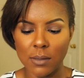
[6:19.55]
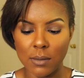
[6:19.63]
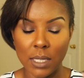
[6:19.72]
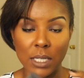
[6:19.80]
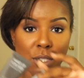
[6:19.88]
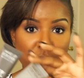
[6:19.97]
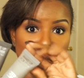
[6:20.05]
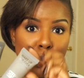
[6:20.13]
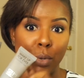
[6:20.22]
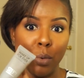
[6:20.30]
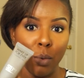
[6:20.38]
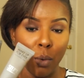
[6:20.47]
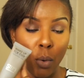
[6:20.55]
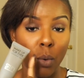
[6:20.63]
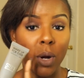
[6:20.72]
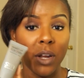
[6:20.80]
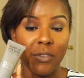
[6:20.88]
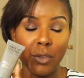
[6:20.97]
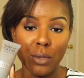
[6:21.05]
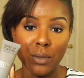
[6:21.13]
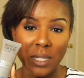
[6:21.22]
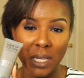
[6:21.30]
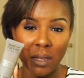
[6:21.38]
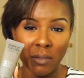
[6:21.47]
these two, or if you
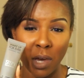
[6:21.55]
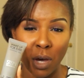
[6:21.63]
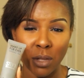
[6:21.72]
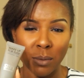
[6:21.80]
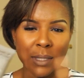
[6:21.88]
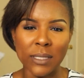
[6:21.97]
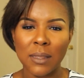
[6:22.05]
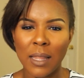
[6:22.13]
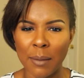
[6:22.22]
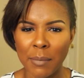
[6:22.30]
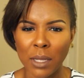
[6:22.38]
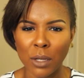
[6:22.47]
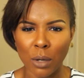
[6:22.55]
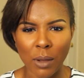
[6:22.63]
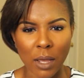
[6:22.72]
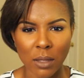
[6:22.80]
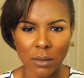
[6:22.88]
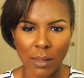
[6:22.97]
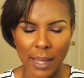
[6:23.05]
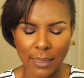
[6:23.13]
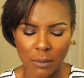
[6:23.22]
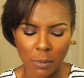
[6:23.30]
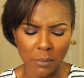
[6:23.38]
use any of the other ones, let me know how you like them.